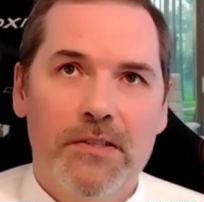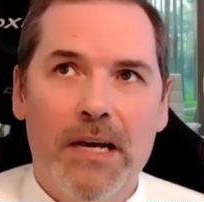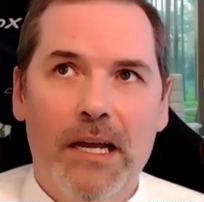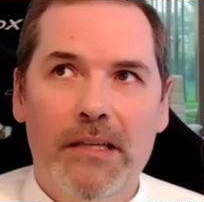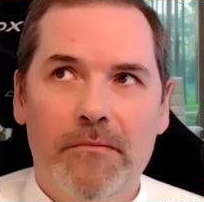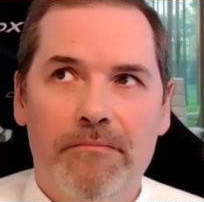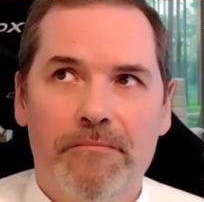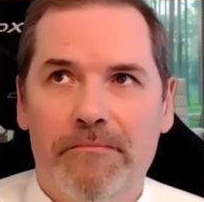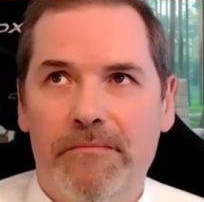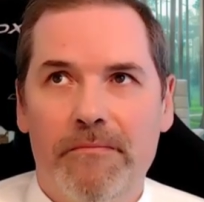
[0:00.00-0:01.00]

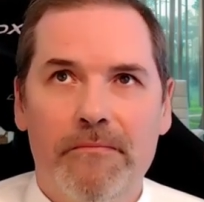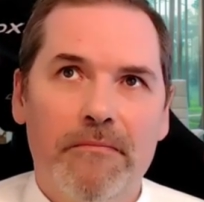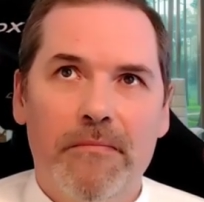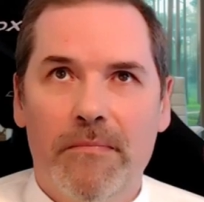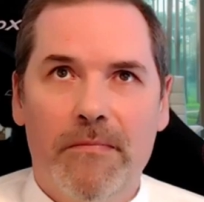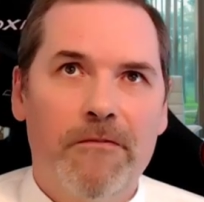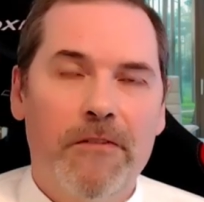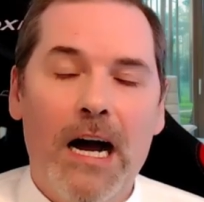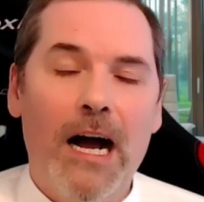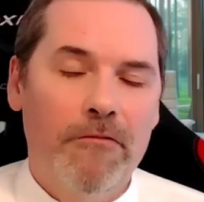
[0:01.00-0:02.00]

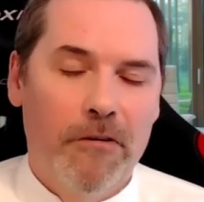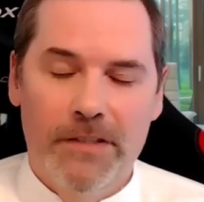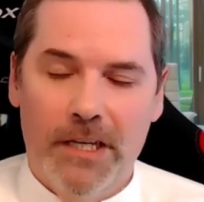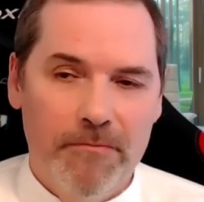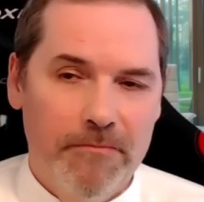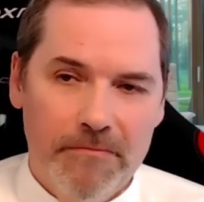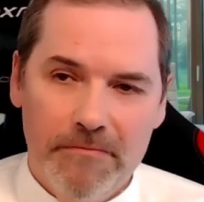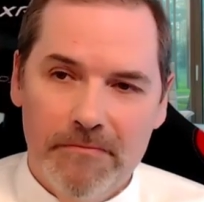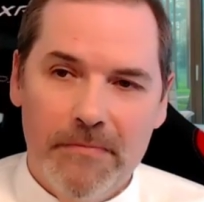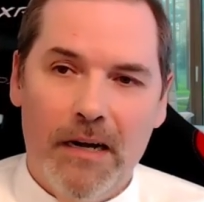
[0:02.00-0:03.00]
half of them
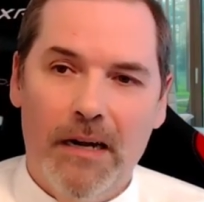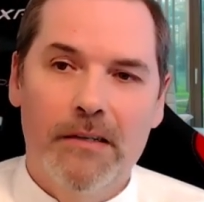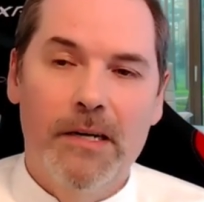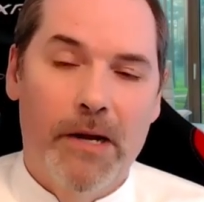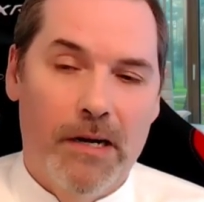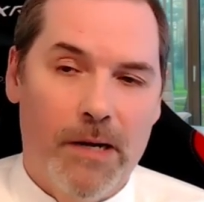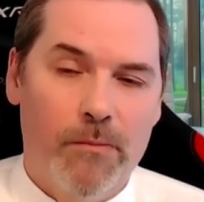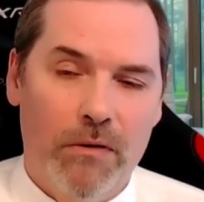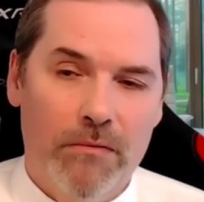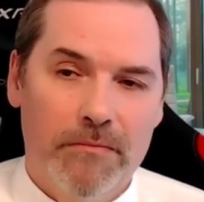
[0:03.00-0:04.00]
are
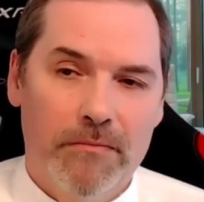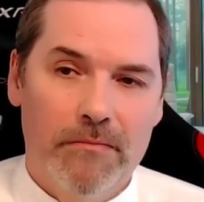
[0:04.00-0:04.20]
remarkable.